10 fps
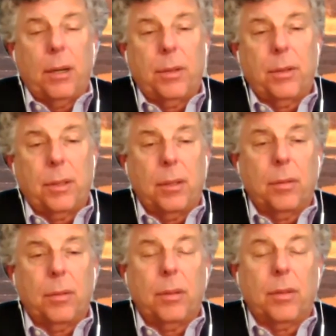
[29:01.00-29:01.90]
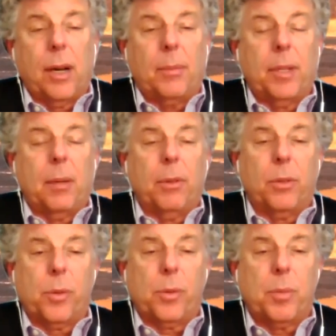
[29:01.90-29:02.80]
to your
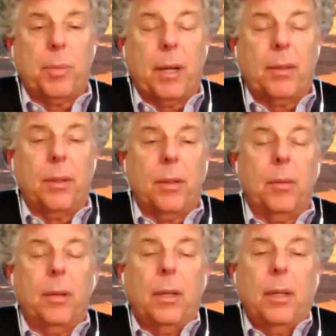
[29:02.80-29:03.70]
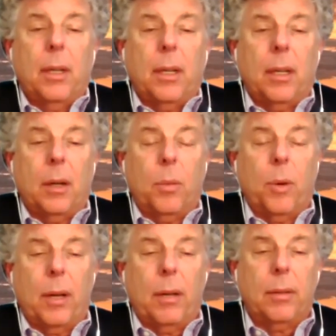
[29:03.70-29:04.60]
timetables with respect to,
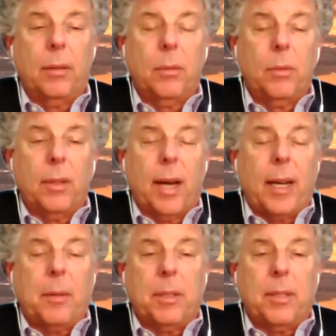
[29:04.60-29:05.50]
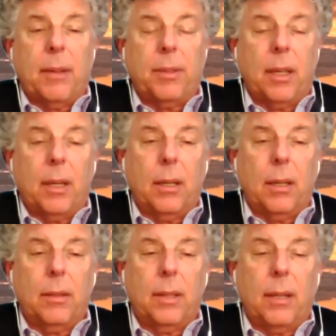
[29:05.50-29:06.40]
when documents have to
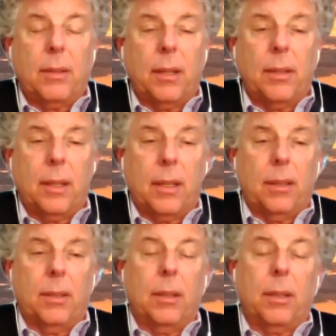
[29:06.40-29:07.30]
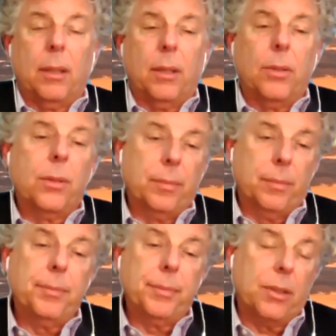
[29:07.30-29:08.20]
get done to get the deal closed.
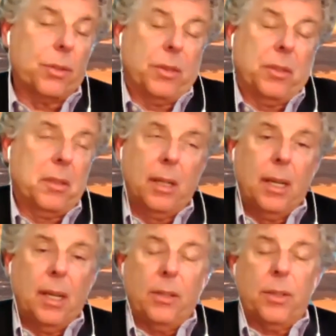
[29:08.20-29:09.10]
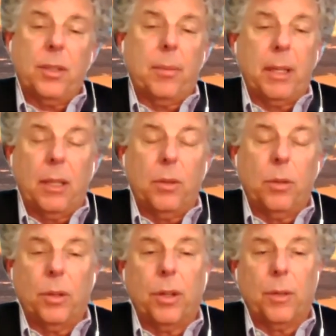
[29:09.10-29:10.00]
It's just something that
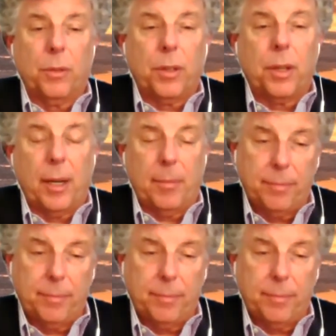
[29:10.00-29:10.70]
you learn over time.